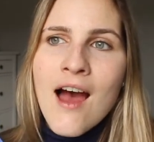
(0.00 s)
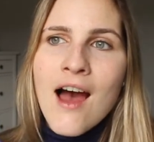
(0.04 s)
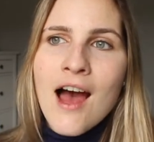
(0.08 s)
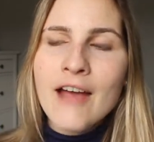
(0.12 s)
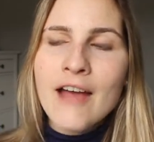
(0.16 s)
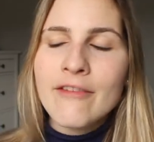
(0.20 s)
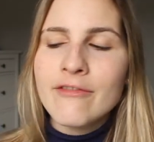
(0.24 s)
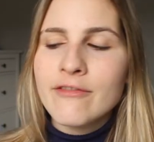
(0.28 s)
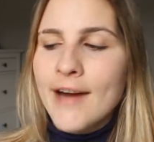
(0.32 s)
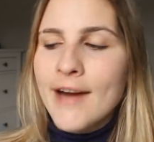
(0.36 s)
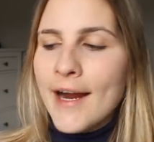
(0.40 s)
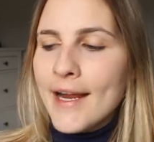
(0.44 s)

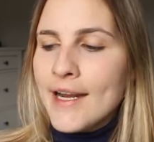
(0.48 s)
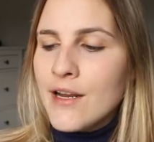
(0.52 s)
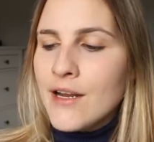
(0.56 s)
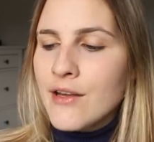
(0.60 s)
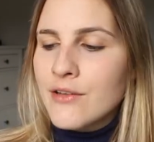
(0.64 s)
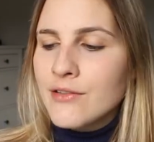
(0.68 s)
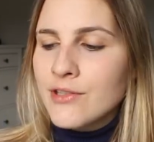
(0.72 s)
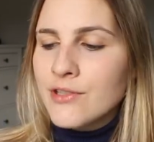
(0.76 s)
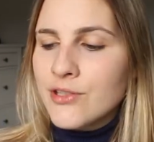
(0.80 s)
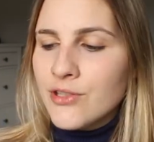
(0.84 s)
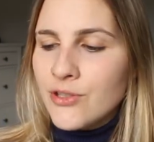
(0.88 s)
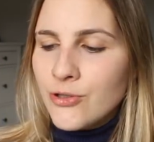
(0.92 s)
I've
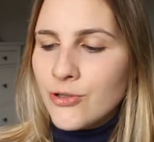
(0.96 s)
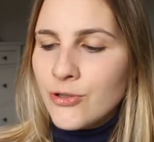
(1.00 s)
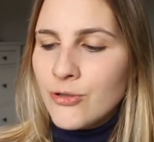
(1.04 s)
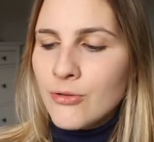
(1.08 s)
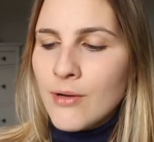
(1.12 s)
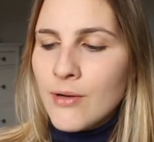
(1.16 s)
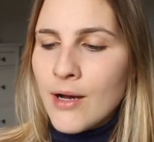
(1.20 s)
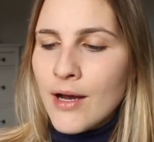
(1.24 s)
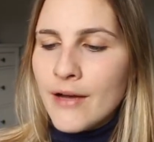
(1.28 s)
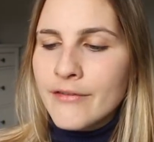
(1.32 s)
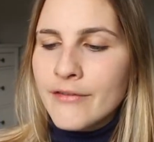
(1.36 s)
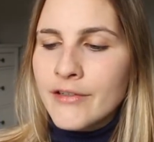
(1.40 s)
read
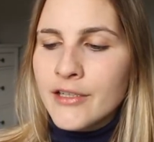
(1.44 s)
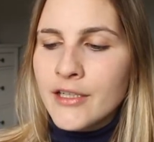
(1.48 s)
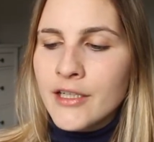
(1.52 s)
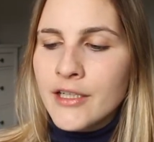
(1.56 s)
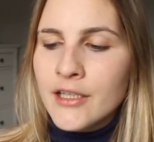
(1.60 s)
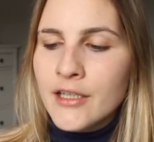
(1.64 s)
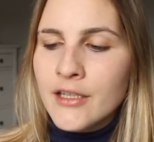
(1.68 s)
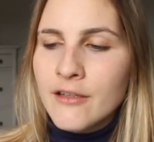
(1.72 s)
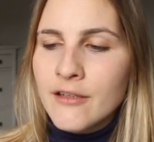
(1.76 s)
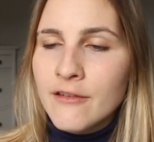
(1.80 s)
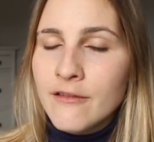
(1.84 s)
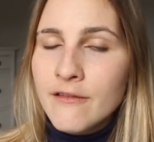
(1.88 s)
two of
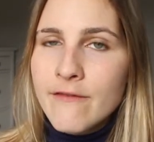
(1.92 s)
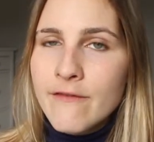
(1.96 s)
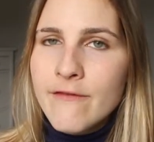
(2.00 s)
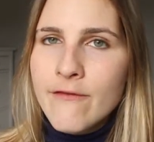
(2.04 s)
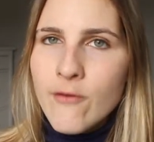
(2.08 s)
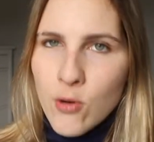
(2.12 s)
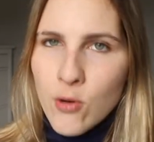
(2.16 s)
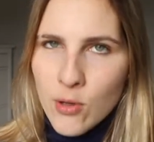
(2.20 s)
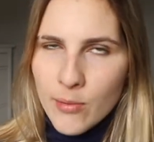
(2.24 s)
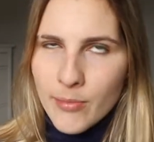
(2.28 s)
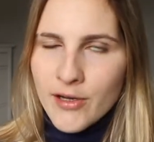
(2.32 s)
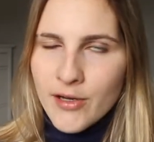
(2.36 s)
her
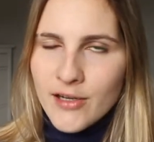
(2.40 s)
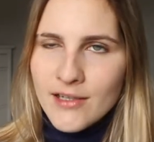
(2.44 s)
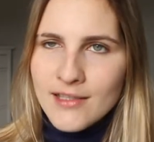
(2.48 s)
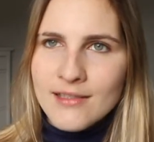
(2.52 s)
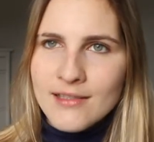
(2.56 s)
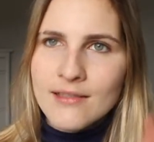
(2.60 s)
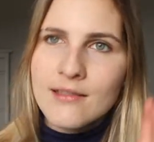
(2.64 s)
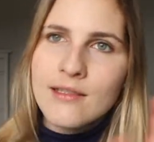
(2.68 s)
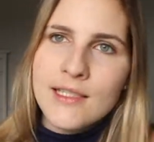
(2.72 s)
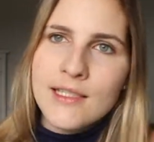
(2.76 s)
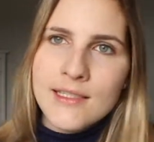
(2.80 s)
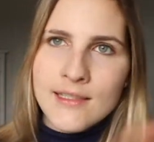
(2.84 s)
four
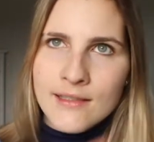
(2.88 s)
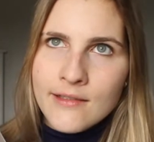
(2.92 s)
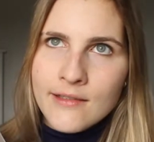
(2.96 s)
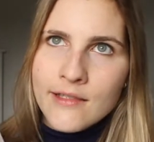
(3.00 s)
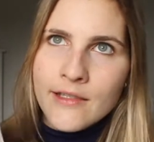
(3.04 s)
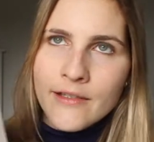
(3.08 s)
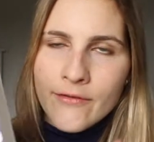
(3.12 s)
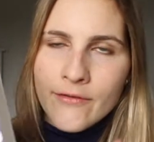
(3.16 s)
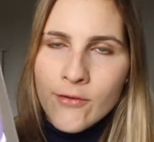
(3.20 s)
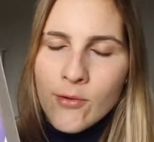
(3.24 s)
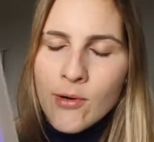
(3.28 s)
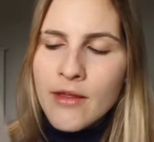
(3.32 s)
books. This is
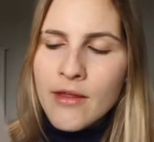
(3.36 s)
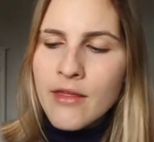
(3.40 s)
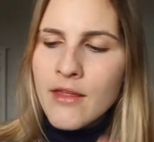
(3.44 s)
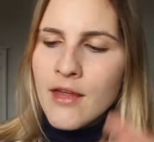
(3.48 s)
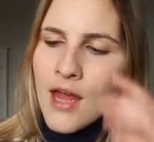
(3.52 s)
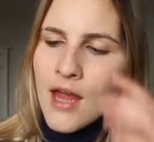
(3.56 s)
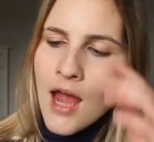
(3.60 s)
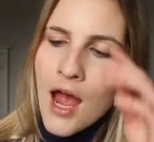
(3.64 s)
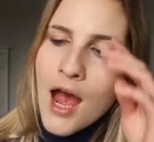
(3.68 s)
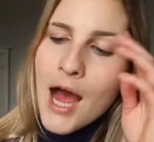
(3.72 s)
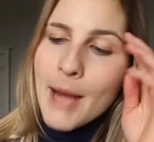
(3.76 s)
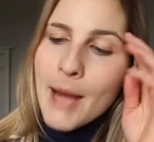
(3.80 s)
her fourth,
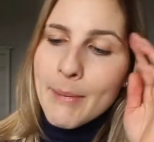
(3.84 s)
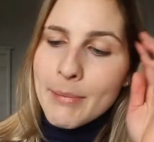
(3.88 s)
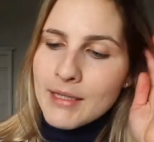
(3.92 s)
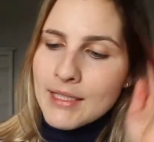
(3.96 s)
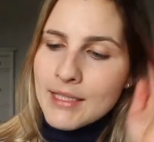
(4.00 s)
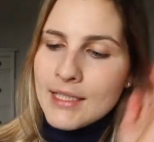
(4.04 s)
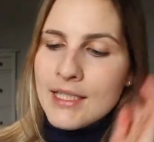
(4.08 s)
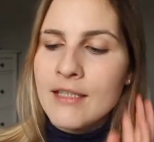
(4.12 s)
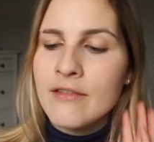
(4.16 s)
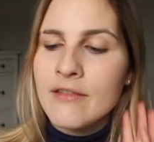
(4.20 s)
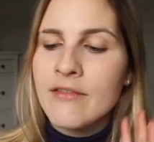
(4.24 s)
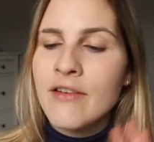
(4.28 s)
I
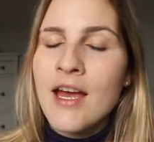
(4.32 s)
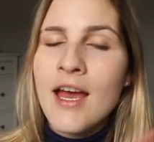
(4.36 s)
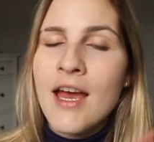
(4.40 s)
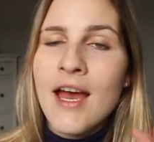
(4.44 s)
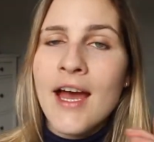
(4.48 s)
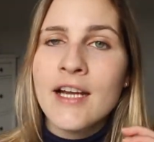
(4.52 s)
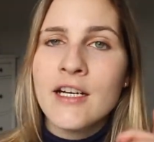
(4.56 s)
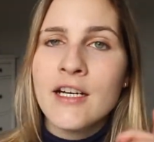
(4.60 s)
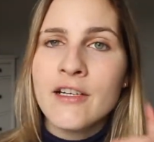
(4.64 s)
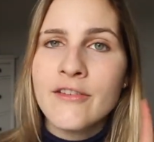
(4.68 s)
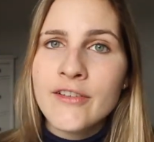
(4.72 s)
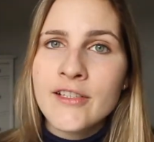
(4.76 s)
believe.
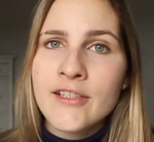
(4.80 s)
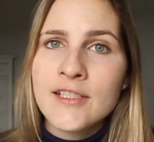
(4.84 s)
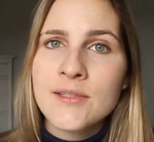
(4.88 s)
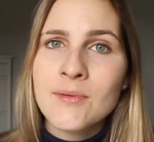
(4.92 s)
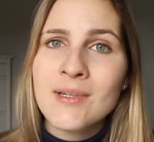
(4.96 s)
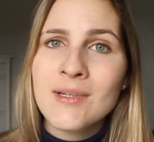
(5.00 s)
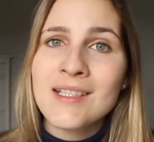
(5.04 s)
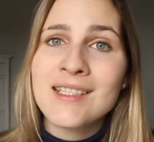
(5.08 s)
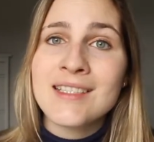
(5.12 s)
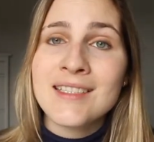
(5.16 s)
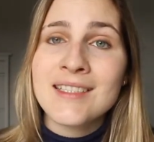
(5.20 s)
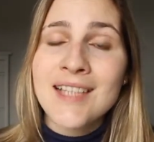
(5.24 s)
And her first
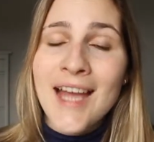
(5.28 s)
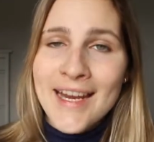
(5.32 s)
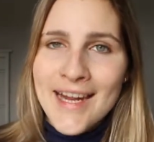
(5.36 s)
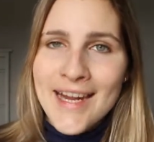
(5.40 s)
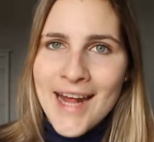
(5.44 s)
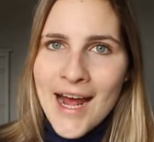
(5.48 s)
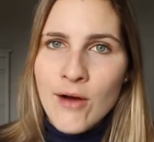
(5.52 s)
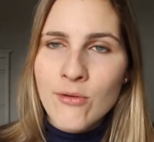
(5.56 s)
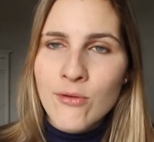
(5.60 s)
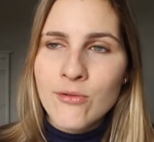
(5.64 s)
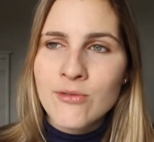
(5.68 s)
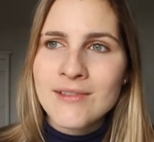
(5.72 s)
one is Night
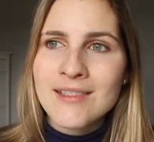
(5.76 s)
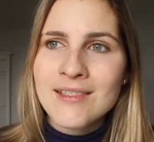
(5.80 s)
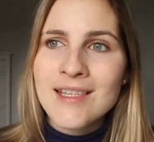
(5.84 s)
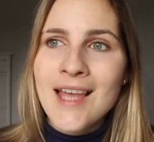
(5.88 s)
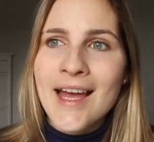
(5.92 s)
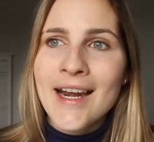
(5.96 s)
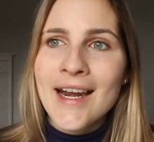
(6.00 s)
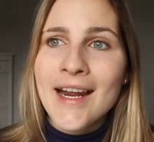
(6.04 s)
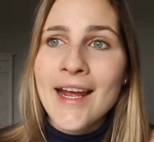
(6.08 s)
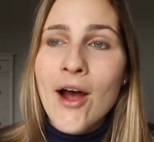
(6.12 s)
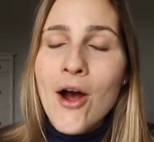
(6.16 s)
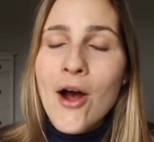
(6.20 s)
Owls,
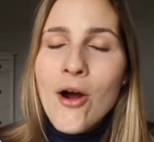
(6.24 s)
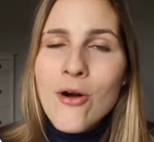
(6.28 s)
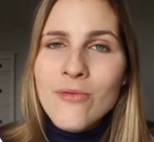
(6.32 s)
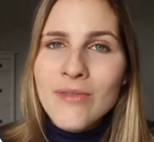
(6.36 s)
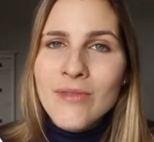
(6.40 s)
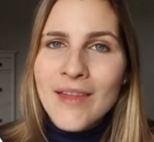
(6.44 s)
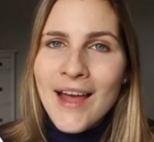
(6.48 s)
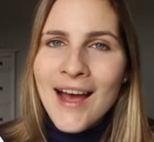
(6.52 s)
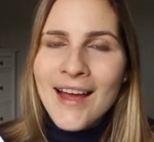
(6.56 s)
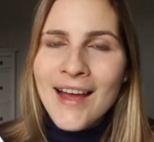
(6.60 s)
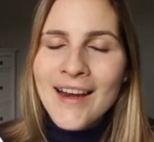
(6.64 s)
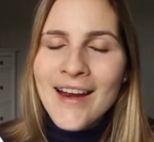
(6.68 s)
and I
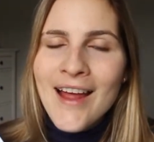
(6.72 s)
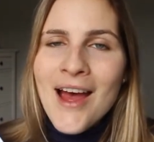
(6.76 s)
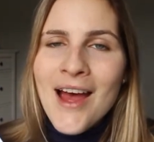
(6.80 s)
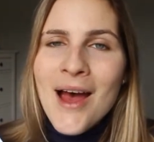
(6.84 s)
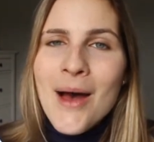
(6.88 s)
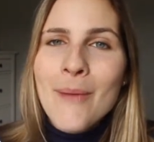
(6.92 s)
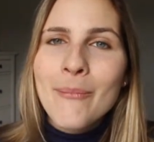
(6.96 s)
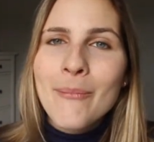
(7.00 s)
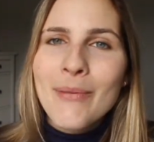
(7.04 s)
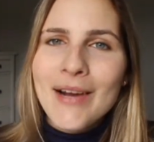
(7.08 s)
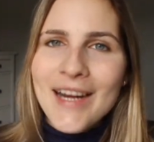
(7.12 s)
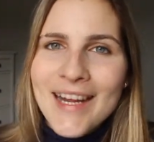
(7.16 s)
own that,
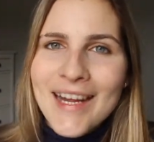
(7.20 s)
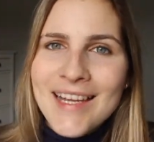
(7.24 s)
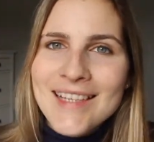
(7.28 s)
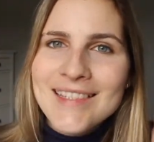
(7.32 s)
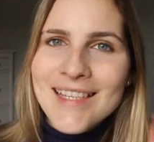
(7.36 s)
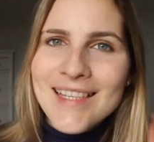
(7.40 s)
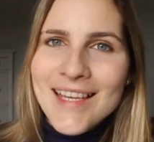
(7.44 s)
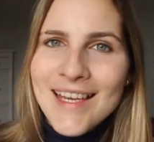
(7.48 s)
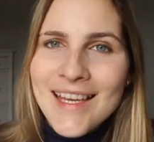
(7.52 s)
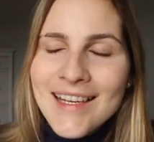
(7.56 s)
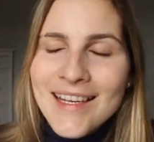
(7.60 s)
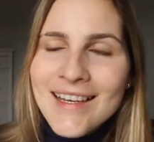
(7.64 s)
but
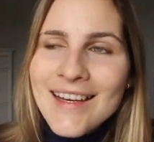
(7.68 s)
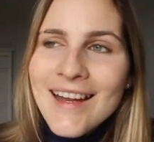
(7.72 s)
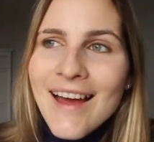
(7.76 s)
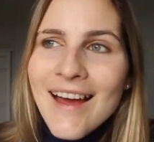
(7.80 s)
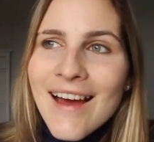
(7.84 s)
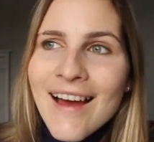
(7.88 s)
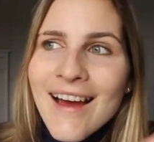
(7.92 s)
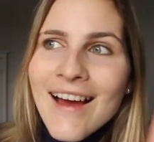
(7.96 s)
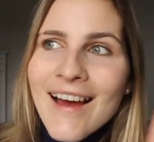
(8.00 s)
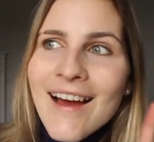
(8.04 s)
it's in